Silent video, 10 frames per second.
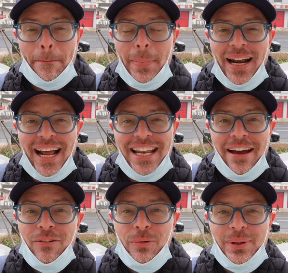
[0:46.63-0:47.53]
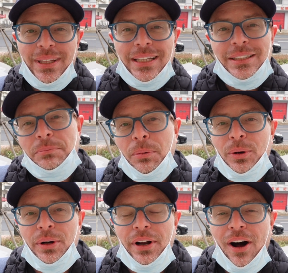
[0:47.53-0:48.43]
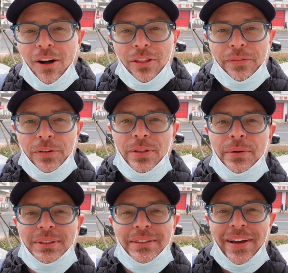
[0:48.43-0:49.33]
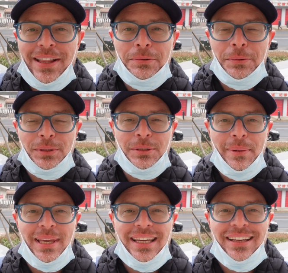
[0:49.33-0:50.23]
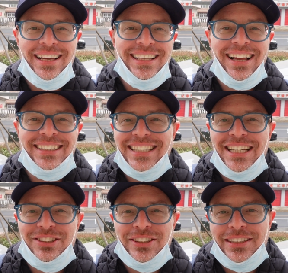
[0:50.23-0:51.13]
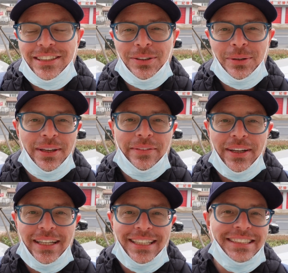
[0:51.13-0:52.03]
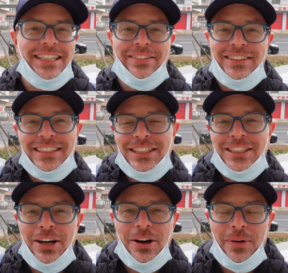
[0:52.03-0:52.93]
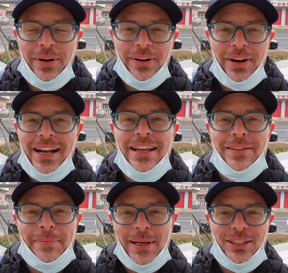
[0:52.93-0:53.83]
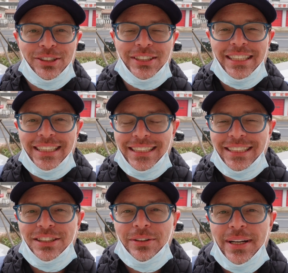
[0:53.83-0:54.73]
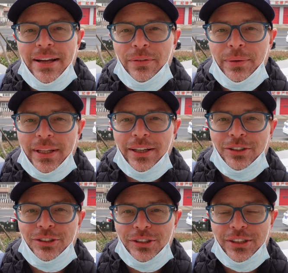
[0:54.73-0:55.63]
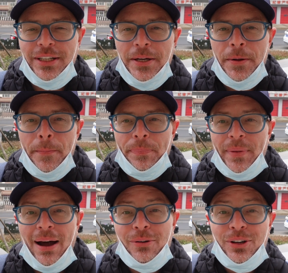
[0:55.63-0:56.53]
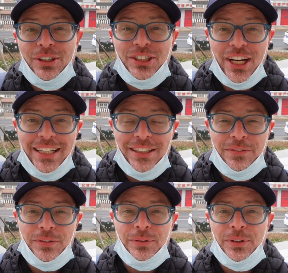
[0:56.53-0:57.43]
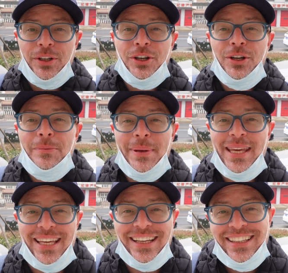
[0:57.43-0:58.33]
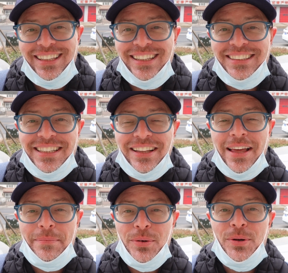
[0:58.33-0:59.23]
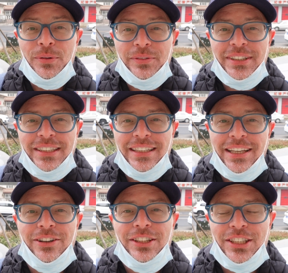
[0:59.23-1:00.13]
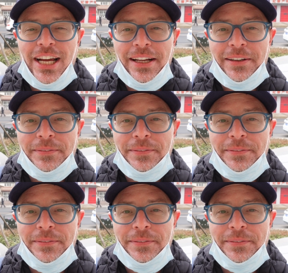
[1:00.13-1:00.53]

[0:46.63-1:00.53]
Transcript: But I never really explored all the food that was available to me in Los Angeles or even in San Francisco or any of the major cities, and so I never really understood how good Chinese food could be until I moved here to China.